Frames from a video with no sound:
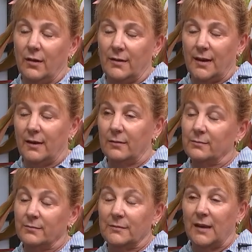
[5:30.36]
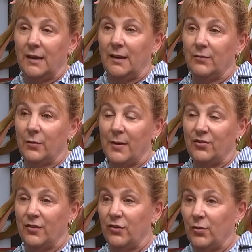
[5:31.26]
take any
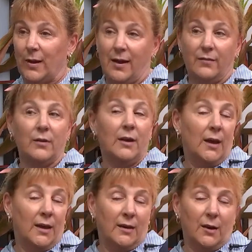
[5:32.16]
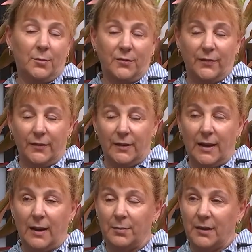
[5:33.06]
information that you have and to help you fill
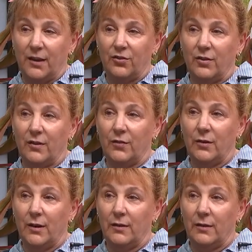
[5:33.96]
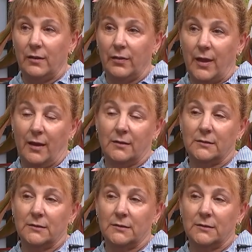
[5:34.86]
out applications if you need that.